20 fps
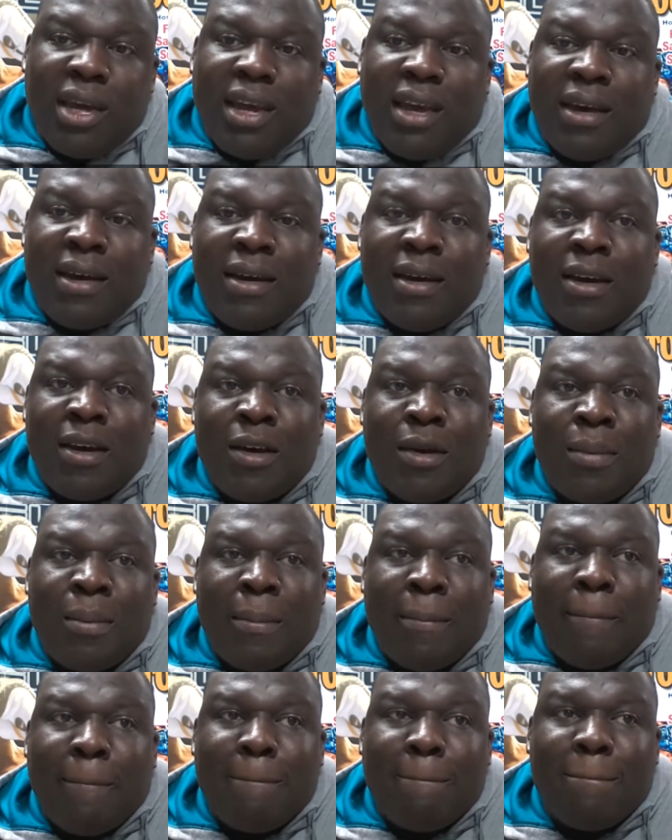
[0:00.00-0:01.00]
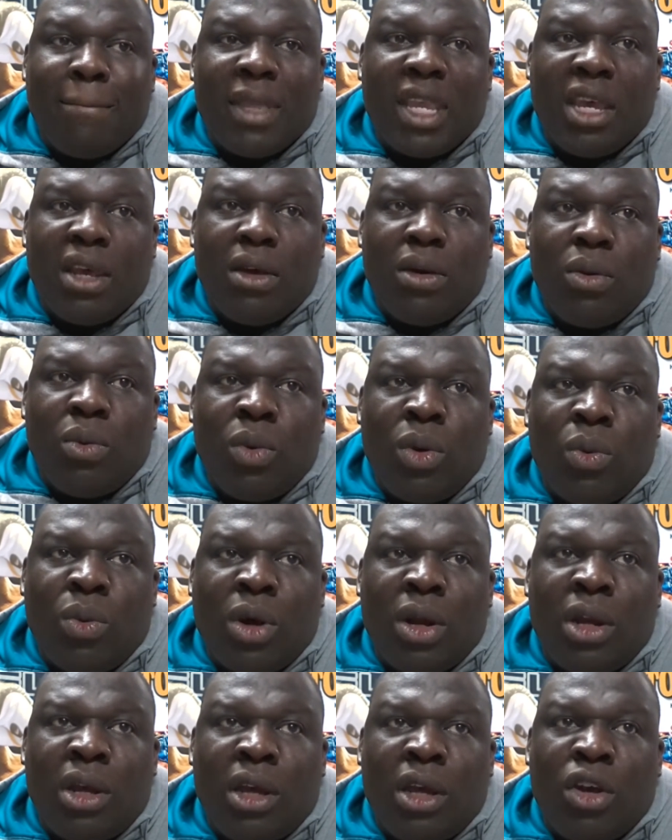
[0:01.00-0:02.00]
We
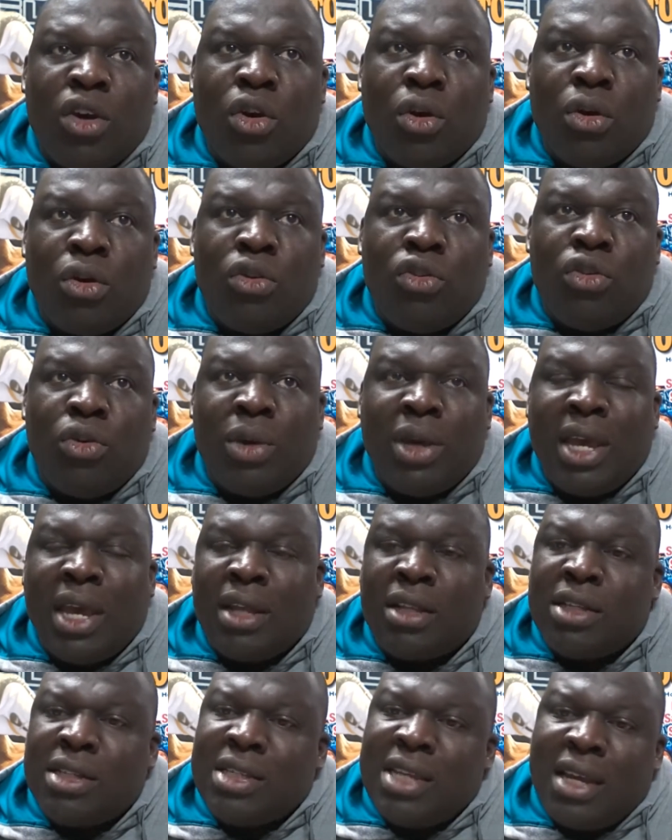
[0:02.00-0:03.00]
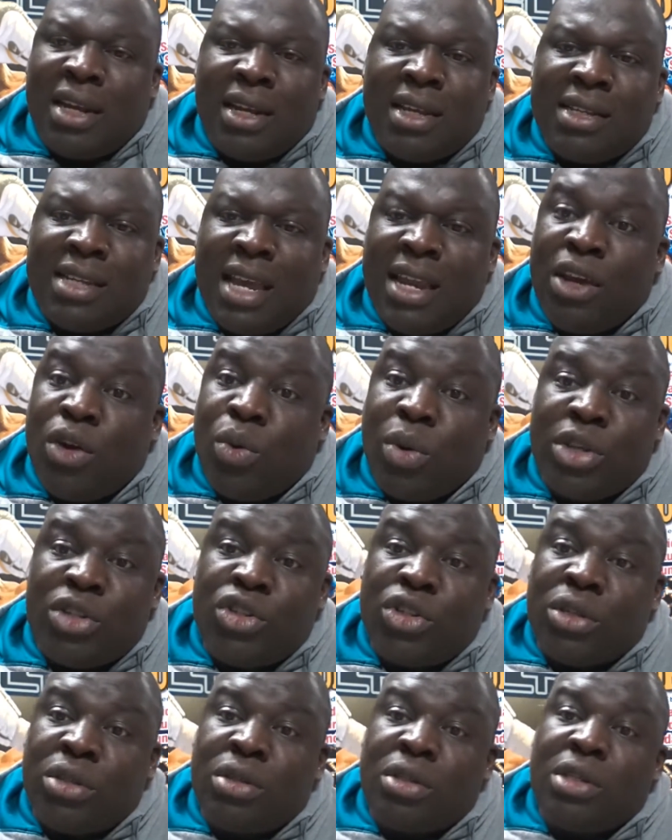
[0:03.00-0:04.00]
want to encourage you again to send us any
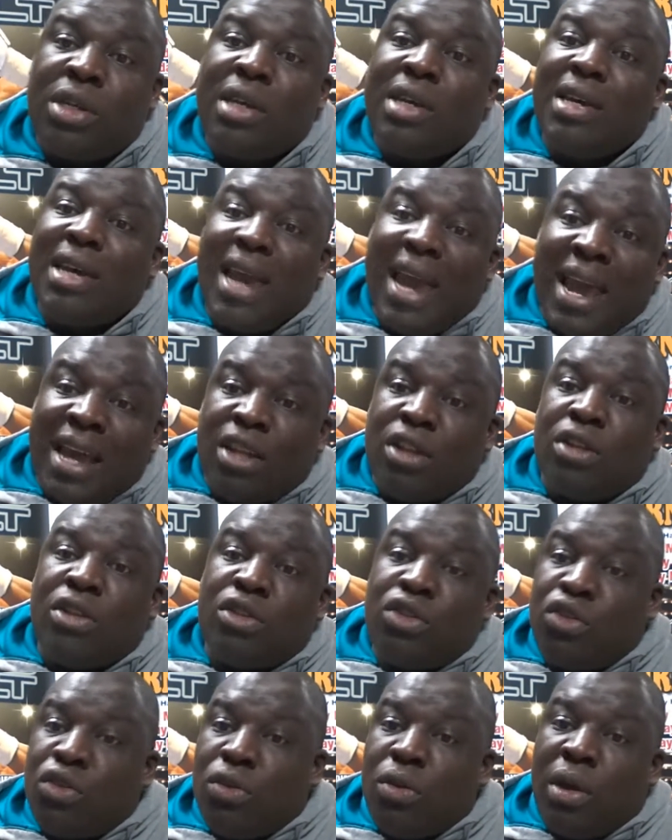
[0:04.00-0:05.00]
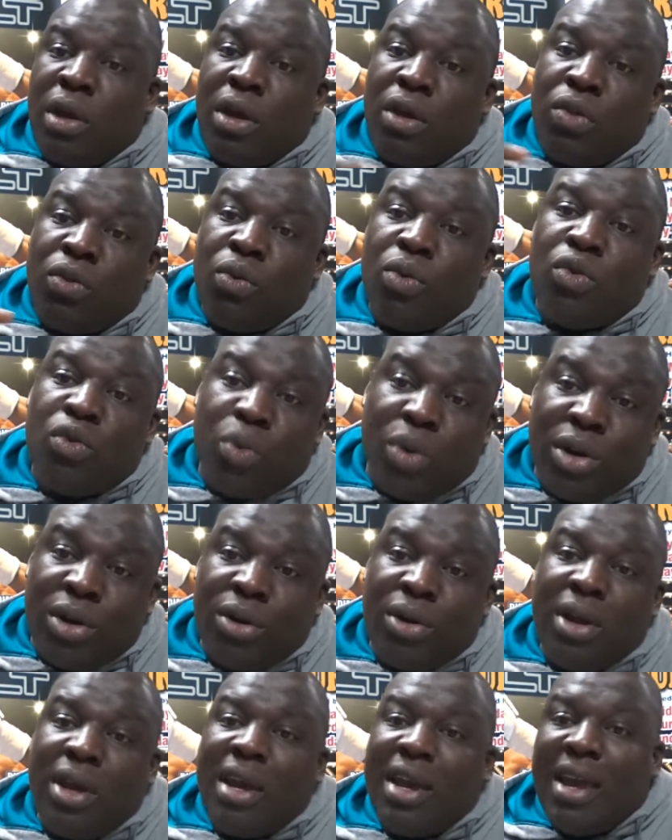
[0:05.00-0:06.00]
questions at through
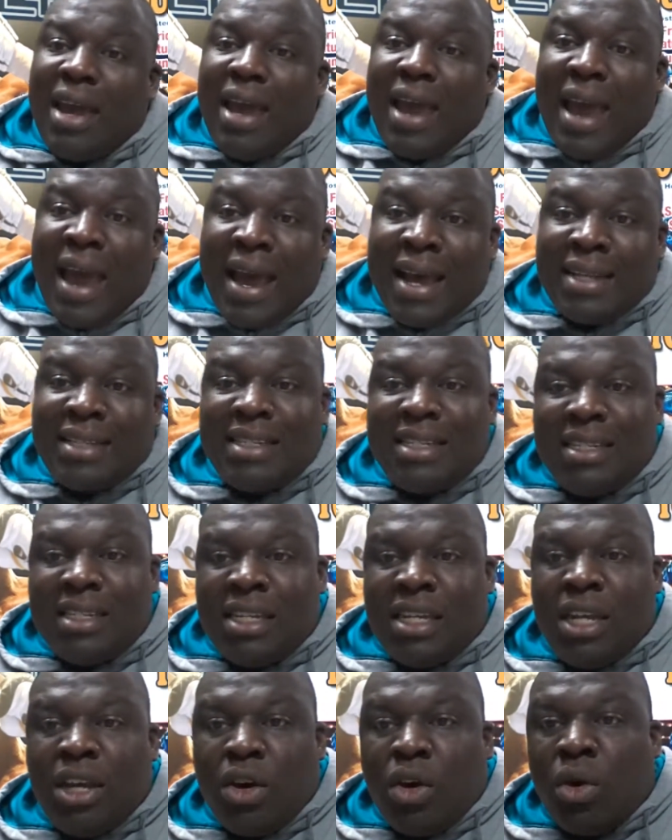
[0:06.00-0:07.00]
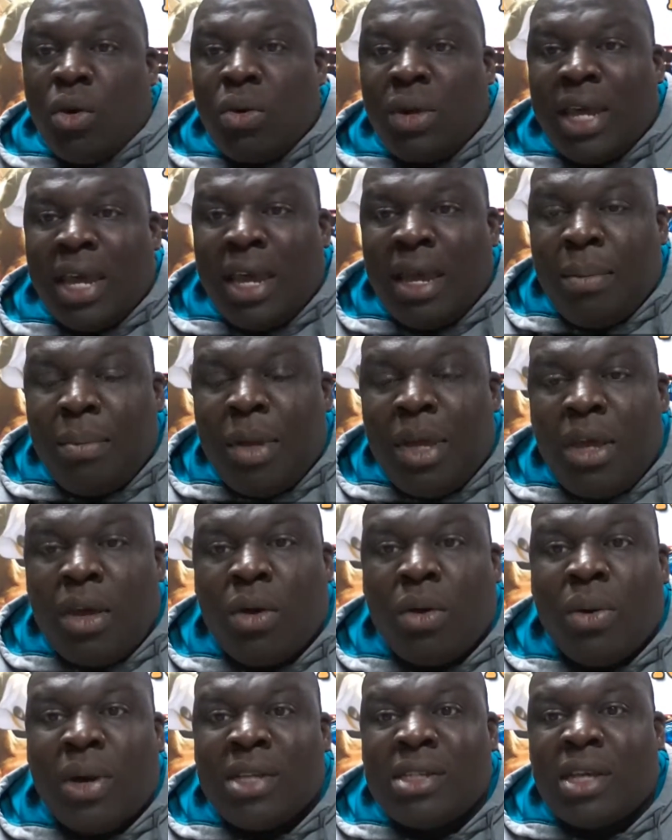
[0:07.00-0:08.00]
Twitter at
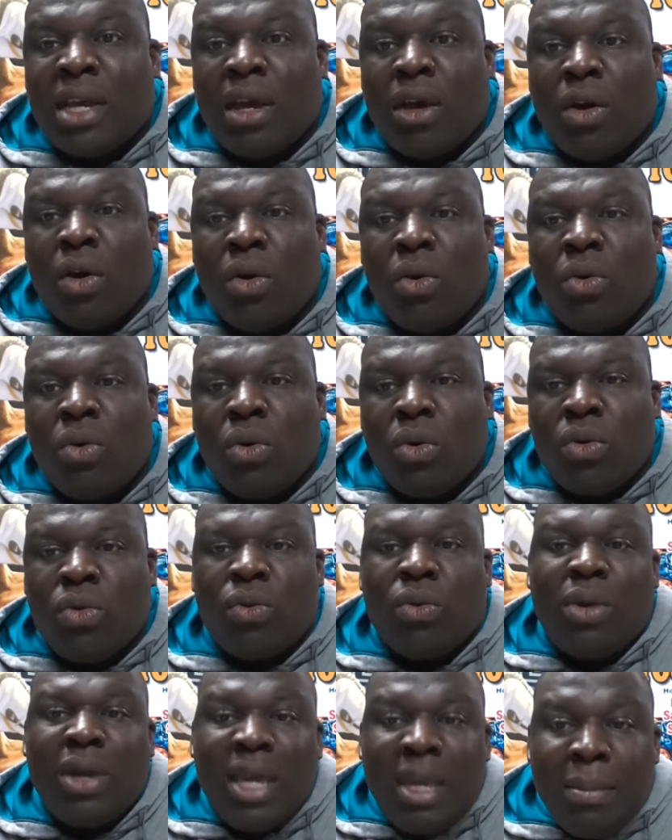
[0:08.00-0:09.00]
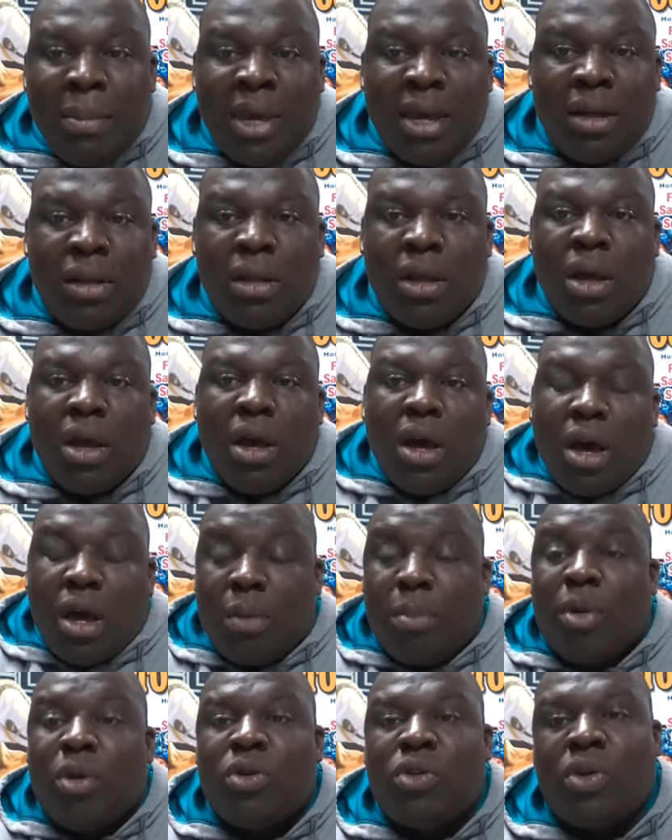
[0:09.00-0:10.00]
DOKPOSIO, or through email,
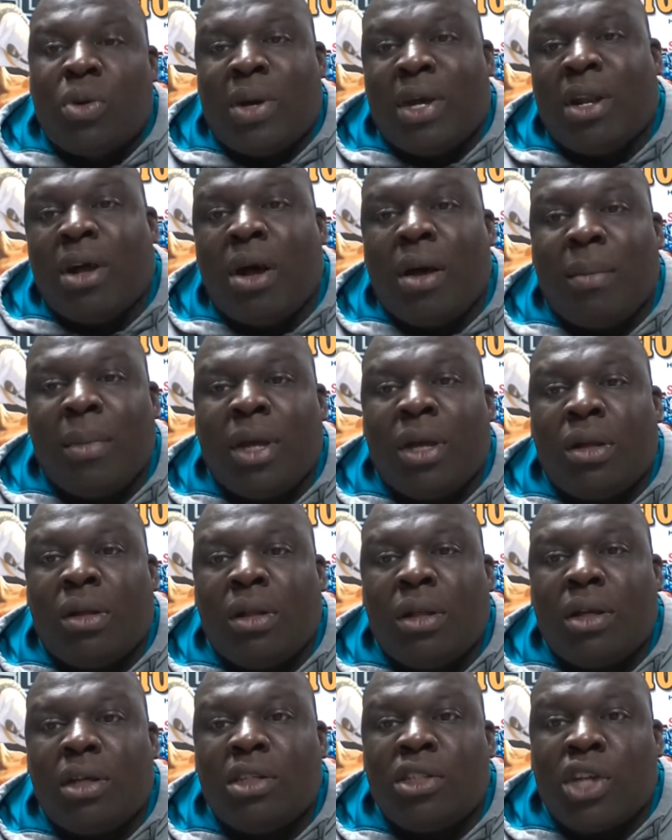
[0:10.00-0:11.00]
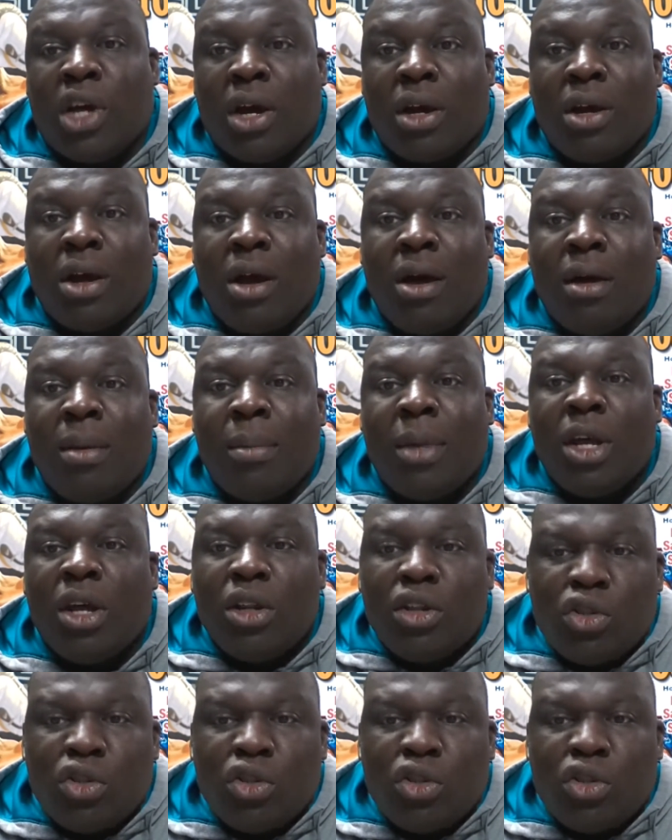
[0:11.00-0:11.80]
okposio@hotmail.com.